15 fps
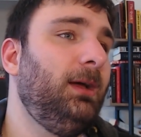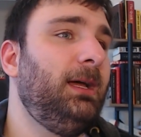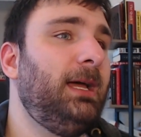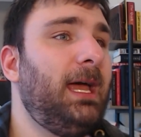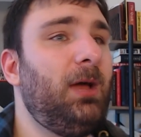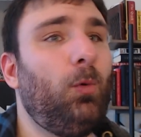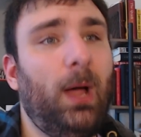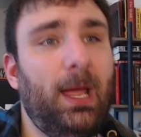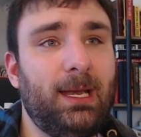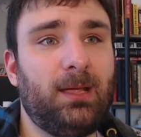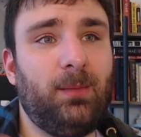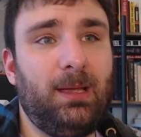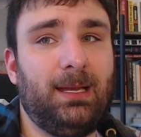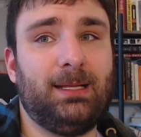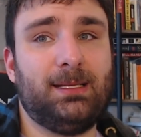Hey, white
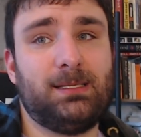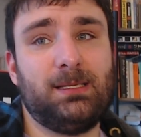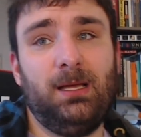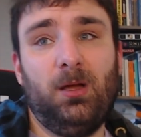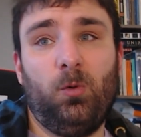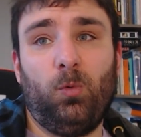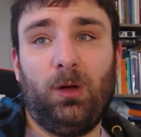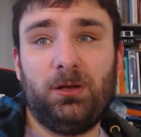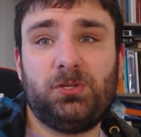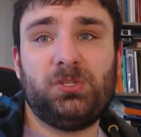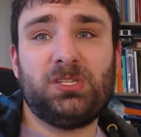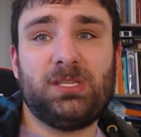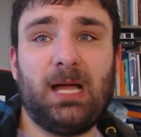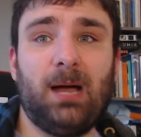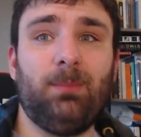comedians, why don't you
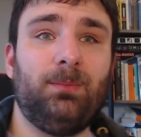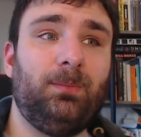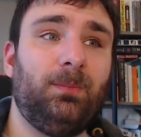stop?